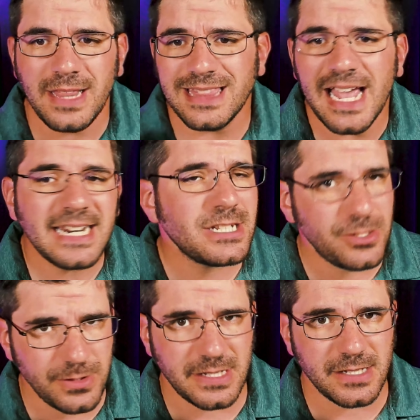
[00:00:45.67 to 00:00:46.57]

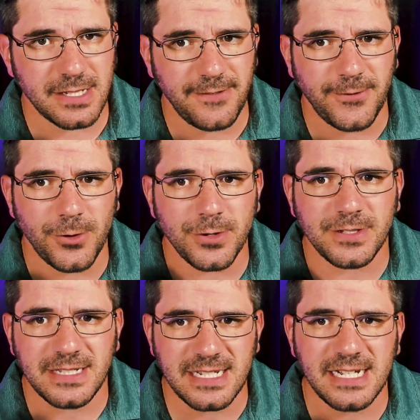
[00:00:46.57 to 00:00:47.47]
Latitude 64
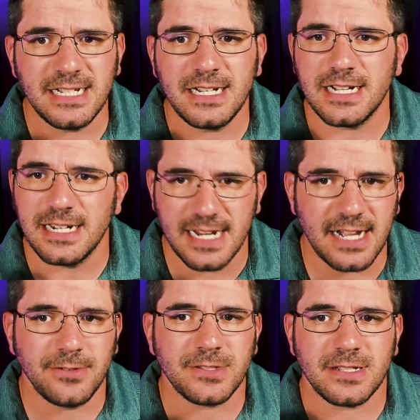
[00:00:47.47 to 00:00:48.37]
did
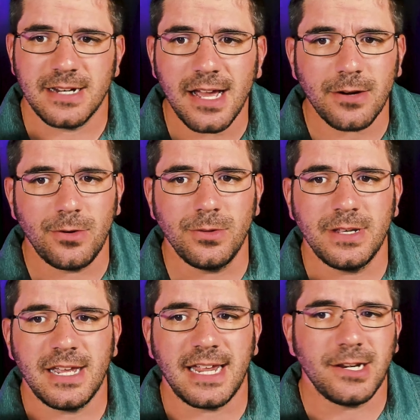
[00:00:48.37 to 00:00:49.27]
announce not
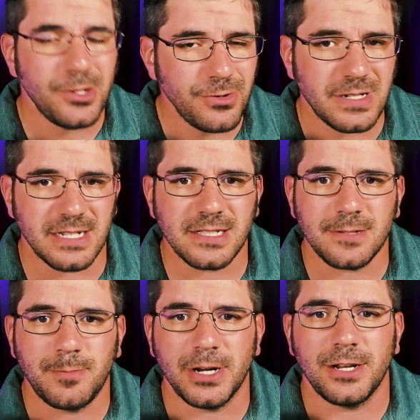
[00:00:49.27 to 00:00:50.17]
only a new
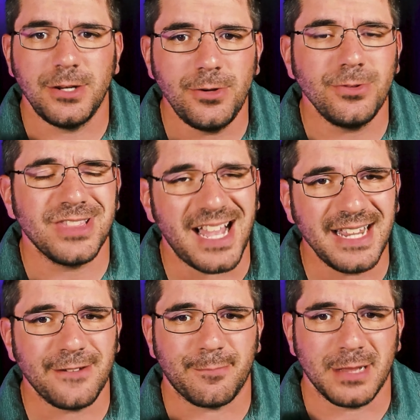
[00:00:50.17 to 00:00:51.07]
disc, but a new
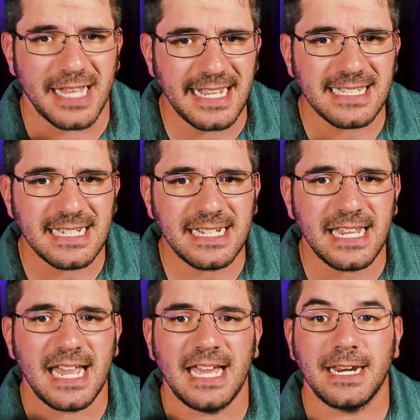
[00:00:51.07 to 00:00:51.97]
line of plastic
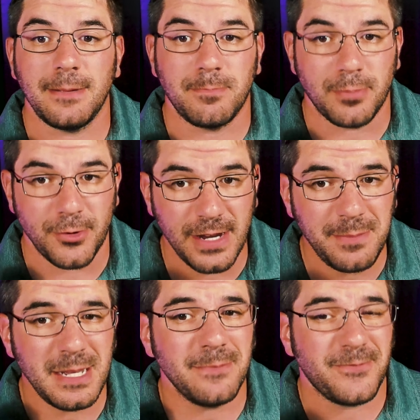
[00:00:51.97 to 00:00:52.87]
and a
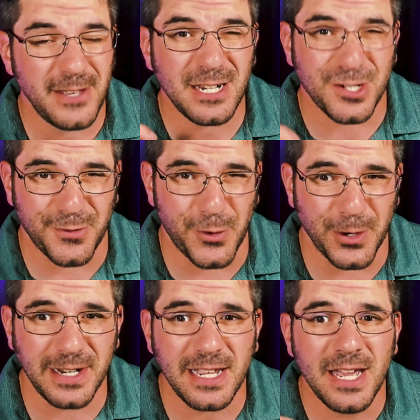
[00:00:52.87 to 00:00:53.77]
premium finish
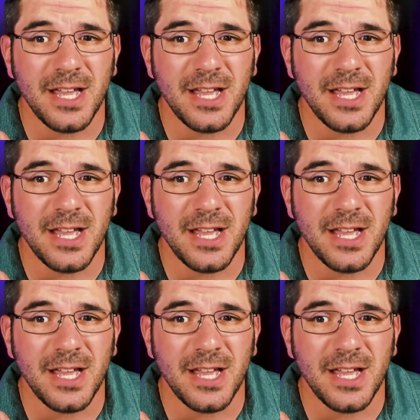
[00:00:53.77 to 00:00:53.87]
for it,